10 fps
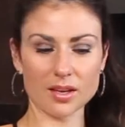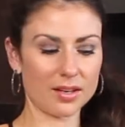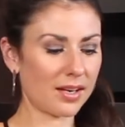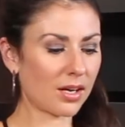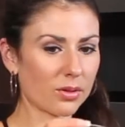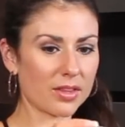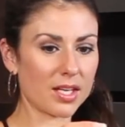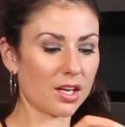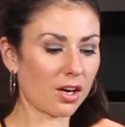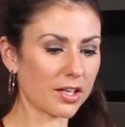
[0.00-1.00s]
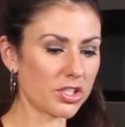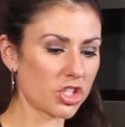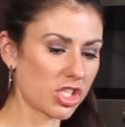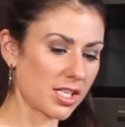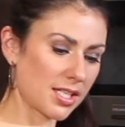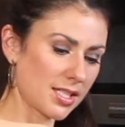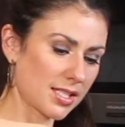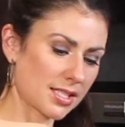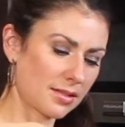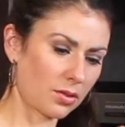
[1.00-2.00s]
Now the cottage
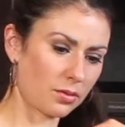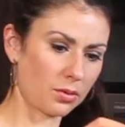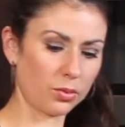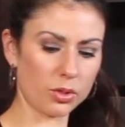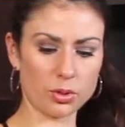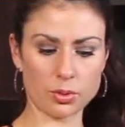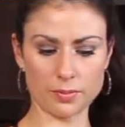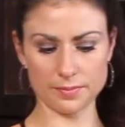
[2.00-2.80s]
cheese. Woo!